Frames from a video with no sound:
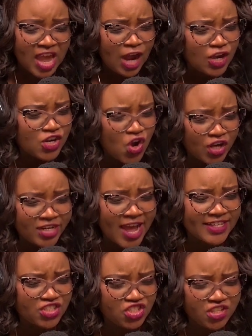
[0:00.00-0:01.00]
God
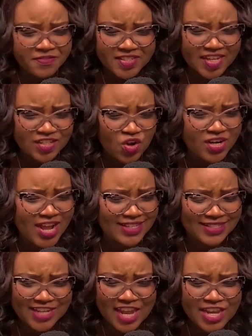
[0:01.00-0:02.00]
has shifted, God
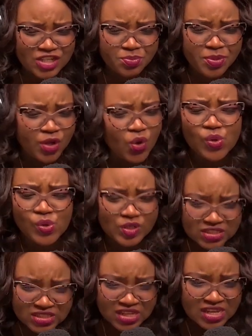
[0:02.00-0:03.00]
has changed
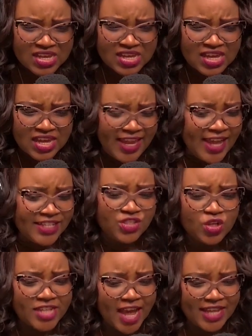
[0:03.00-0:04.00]
because he has
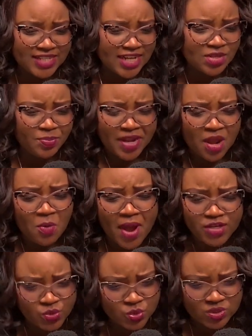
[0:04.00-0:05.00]
not answered prayer 1-Z.